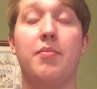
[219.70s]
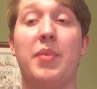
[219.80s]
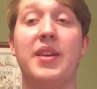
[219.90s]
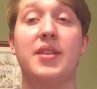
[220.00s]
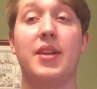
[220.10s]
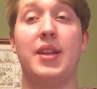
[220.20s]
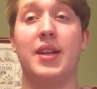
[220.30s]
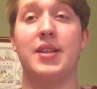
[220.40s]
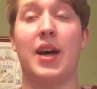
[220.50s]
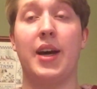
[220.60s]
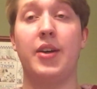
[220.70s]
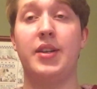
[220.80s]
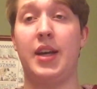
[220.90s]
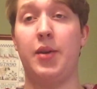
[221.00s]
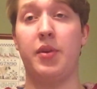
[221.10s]
basically the entire
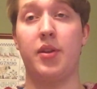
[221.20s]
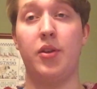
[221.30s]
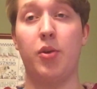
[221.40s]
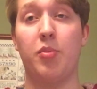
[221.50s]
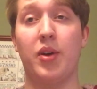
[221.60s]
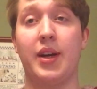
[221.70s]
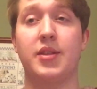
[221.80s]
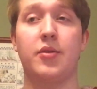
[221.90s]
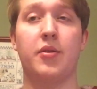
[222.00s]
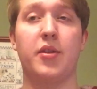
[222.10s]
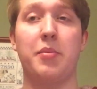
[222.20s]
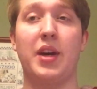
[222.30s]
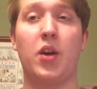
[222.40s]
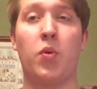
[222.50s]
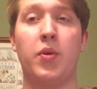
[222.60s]
day with no breaks in order to
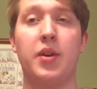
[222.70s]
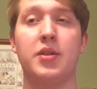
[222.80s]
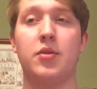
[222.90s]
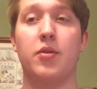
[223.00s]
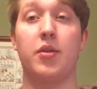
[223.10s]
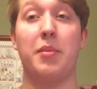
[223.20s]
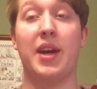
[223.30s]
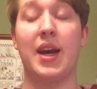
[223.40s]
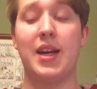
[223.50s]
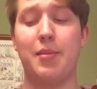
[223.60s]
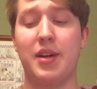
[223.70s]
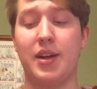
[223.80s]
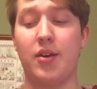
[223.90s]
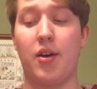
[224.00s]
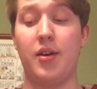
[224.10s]
make quotas, in order to make any
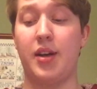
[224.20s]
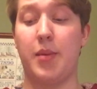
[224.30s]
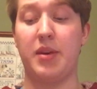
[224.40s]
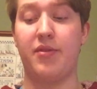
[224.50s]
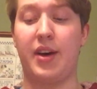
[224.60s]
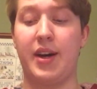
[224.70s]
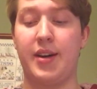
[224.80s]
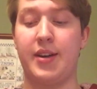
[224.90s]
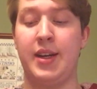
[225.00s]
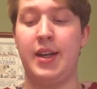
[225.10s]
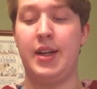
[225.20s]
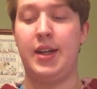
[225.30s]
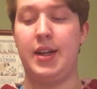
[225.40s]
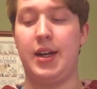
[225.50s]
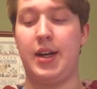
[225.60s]
money at all and not be fired,
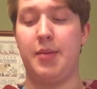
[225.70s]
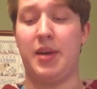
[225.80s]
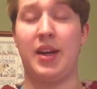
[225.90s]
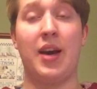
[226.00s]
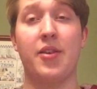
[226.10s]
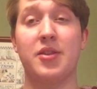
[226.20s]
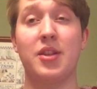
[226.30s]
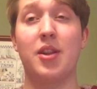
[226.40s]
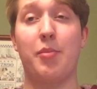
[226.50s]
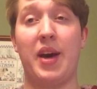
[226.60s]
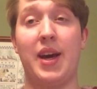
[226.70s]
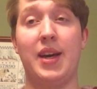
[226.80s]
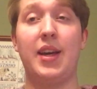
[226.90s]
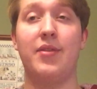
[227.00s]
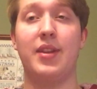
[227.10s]
and how there's little
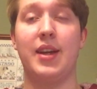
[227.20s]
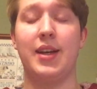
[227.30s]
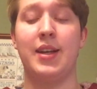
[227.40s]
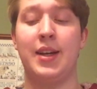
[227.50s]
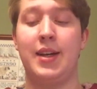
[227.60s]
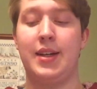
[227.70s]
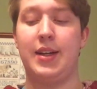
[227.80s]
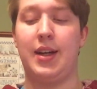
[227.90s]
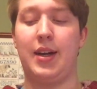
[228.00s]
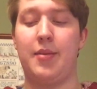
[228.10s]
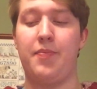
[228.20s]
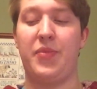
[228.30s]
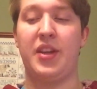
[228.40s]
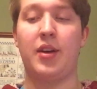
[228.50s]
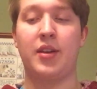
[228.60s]
pay even then.
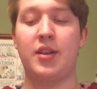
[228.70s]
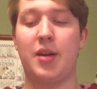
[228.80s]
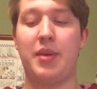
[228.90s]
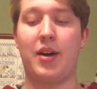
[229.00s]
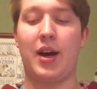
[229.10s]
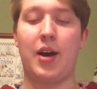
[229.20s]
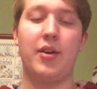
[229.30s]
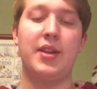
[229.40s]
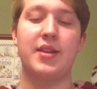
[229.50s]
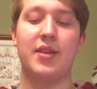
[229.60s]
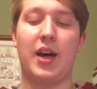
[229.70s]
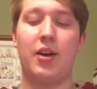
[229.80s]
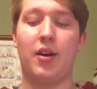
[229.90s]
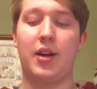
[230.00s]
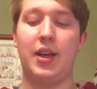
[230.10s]
He talks a lot about how in this
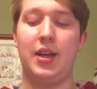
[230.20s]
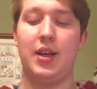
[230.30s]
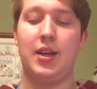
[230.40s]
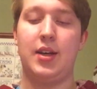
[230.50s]
hierarchy,